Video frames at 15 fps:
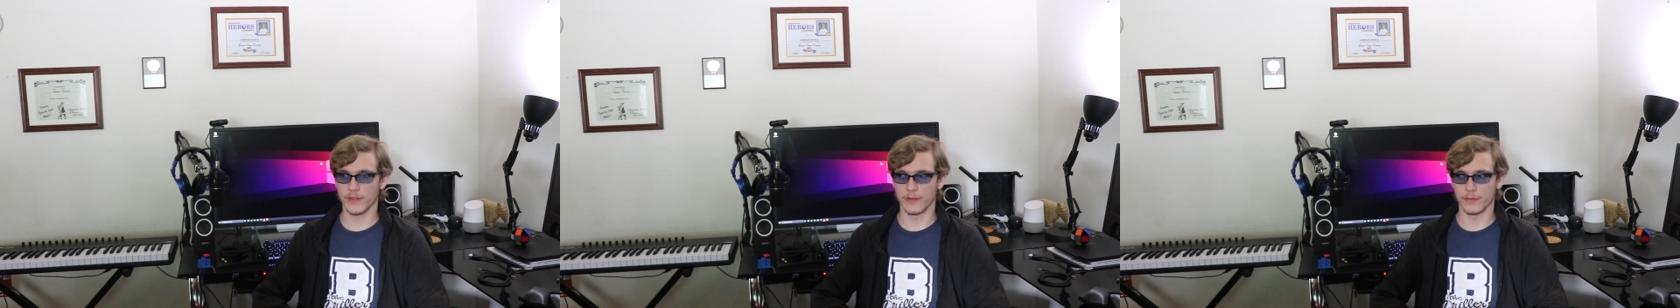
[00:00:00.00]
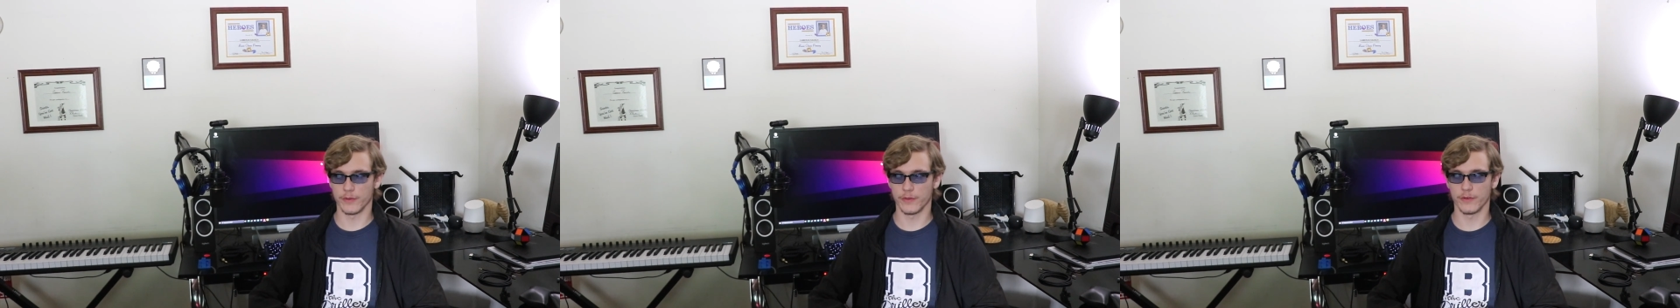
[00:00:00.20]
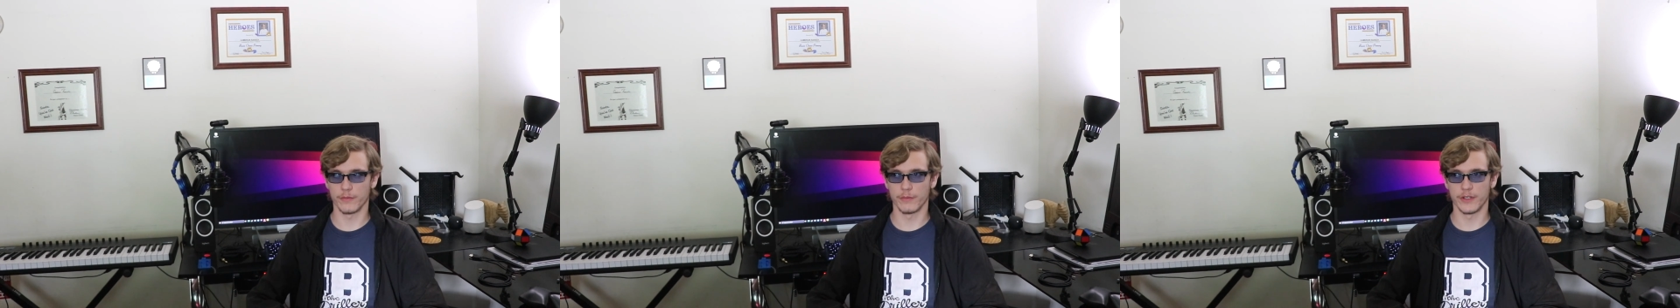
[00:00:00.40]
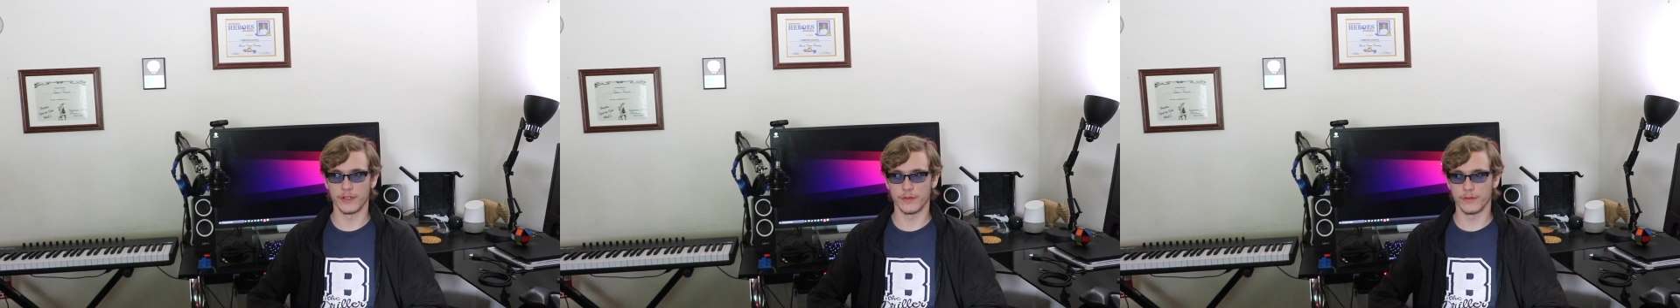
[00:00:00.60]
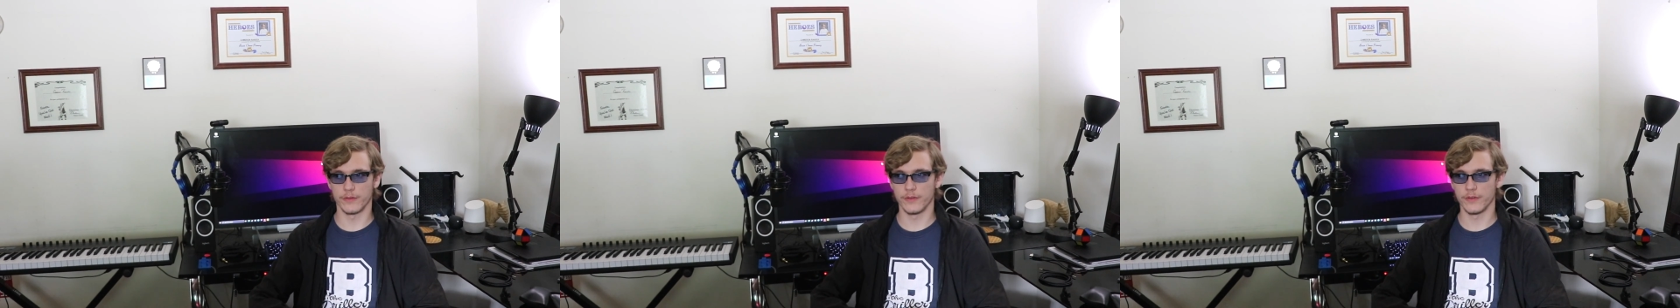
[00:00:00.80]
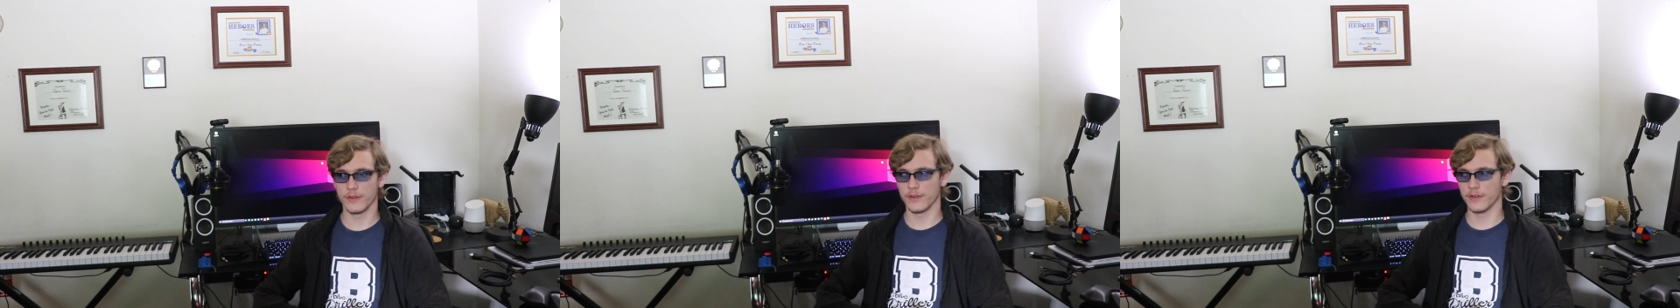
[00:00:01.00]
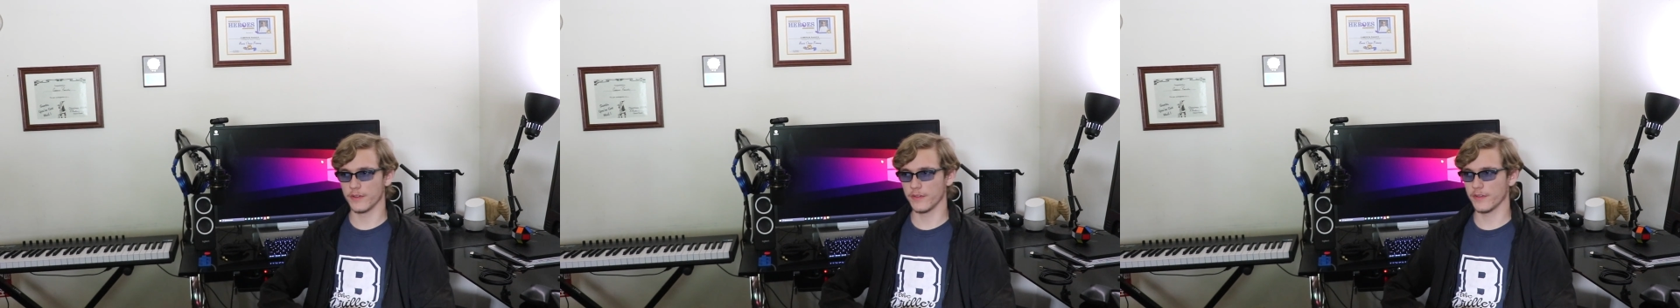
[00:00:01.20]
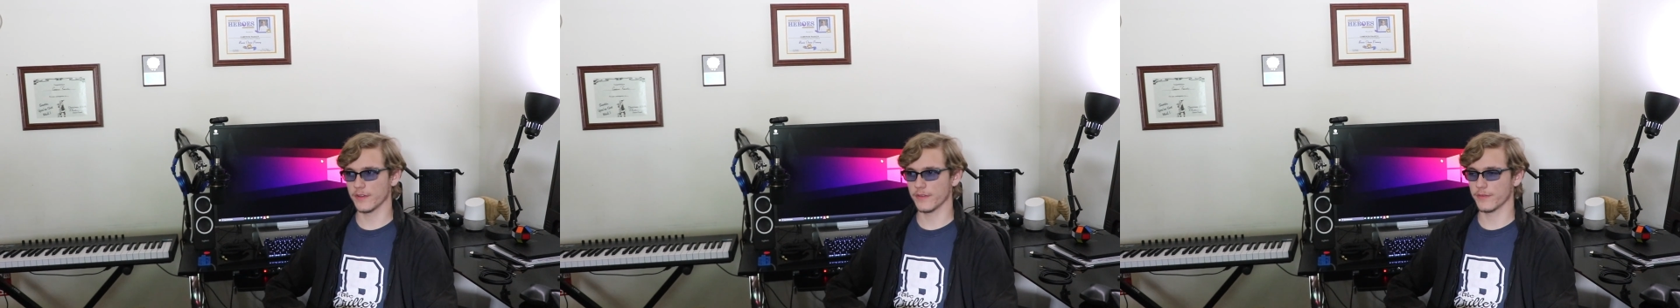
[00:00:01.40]
I record my own
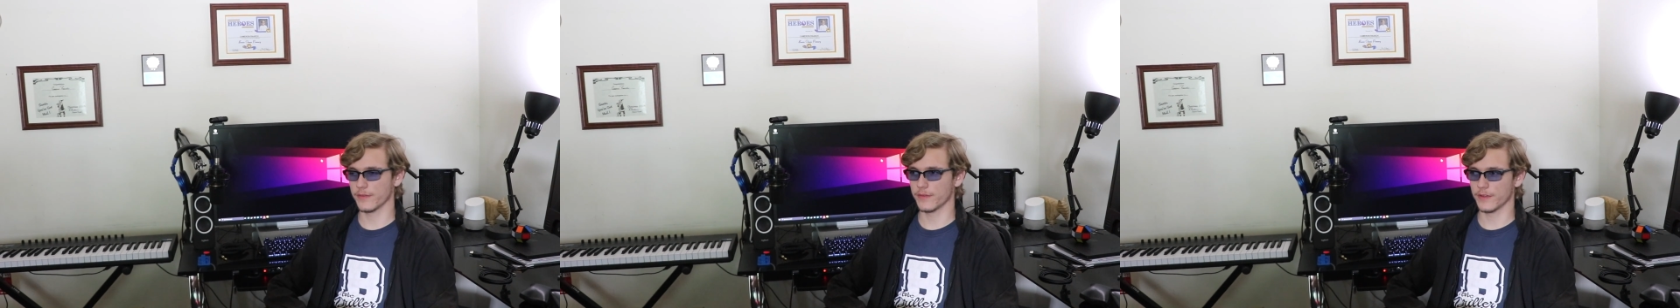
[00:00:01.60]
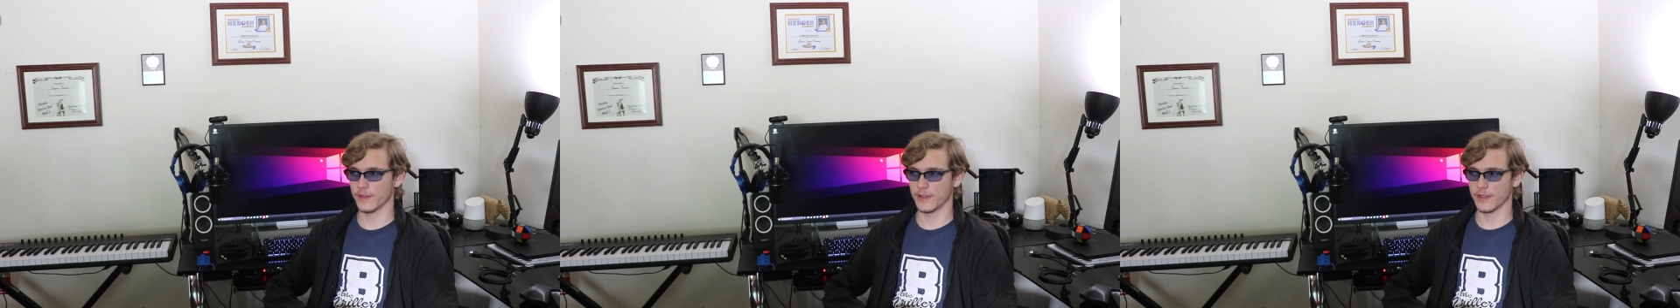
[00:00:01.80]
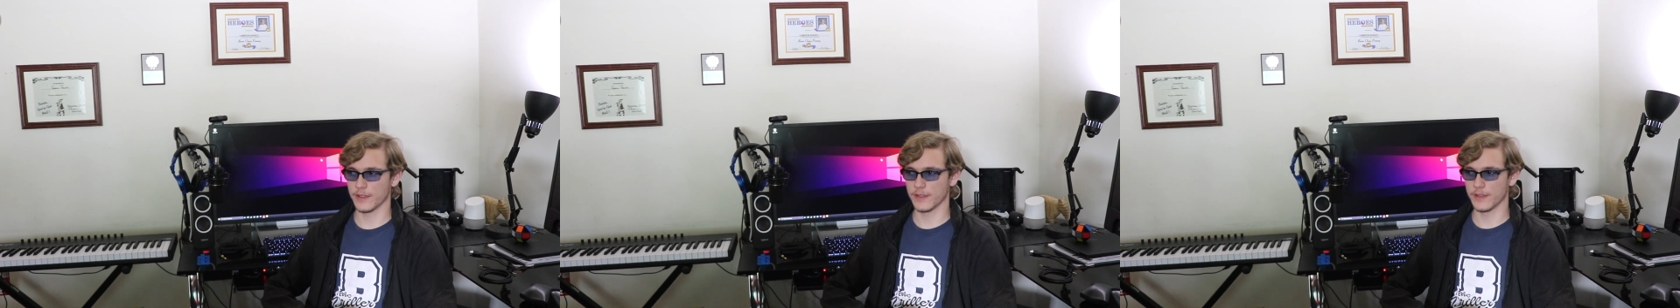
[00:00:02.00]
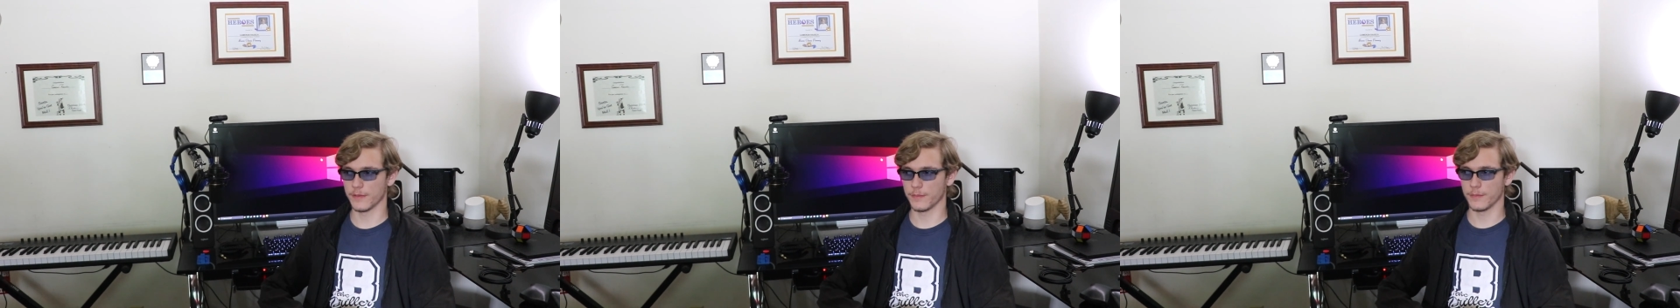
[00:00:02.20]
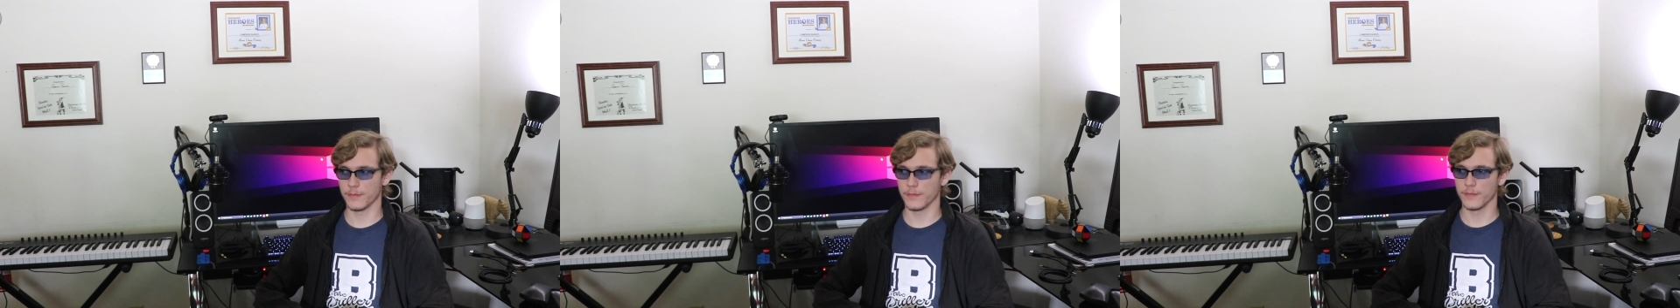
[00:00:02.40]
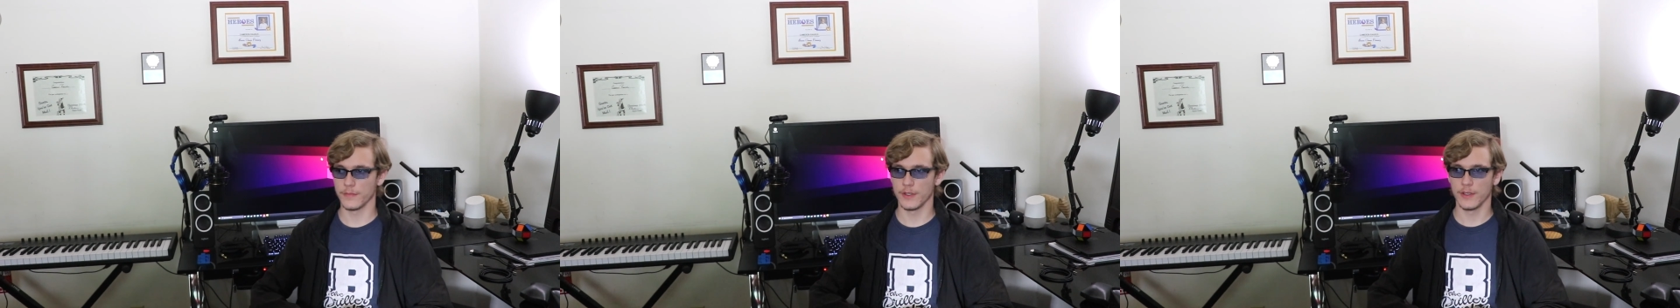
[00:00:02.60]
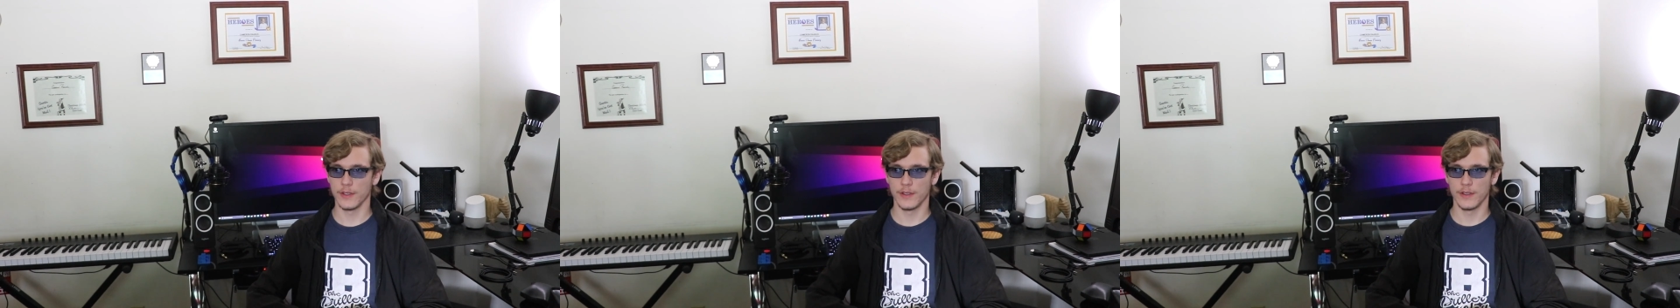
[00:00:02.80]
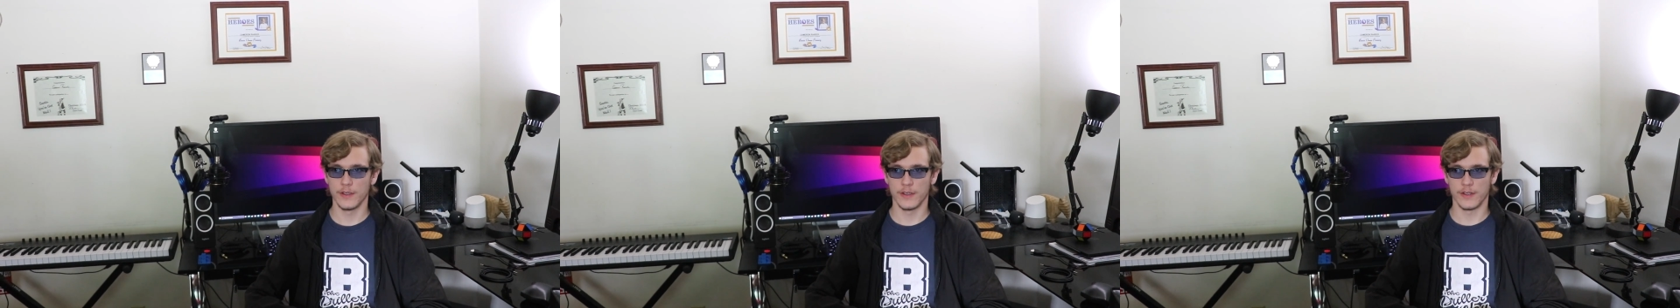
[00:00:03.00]
stuff. Um,
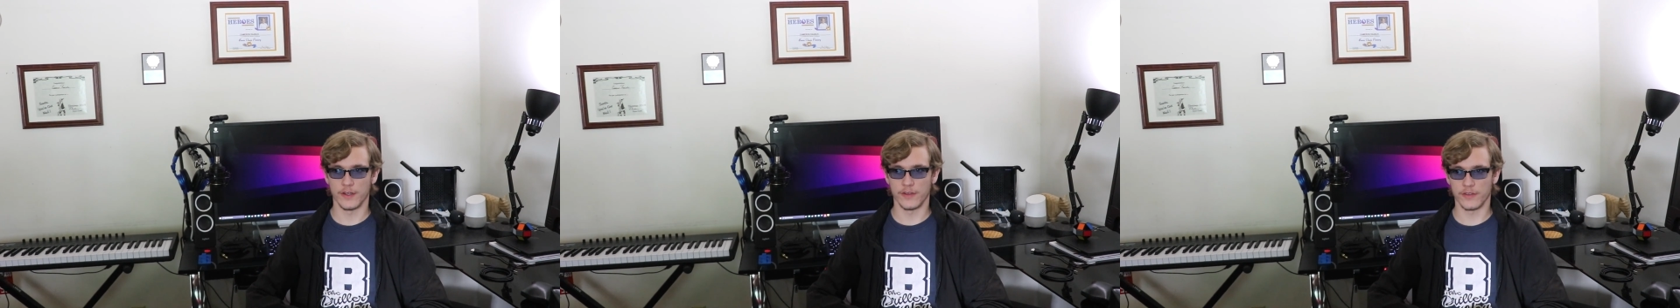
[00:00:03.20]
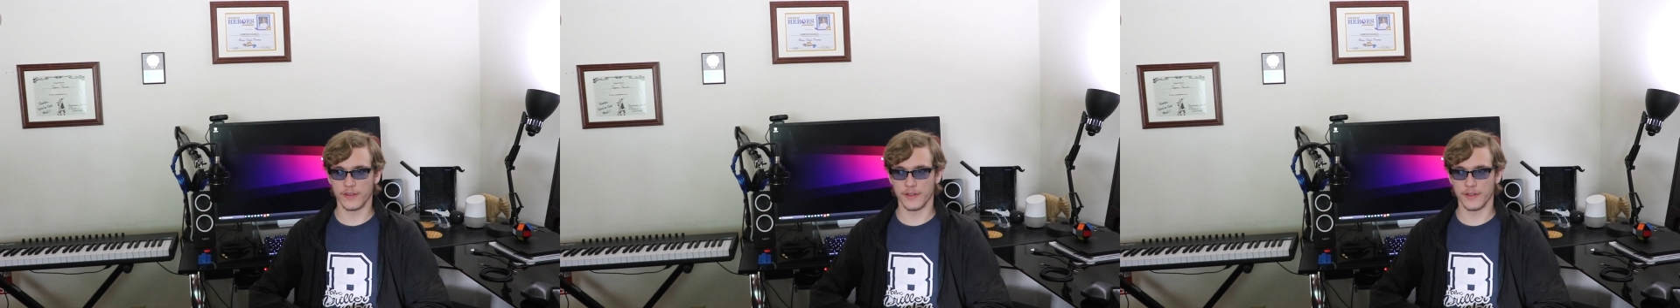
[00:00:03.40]
I just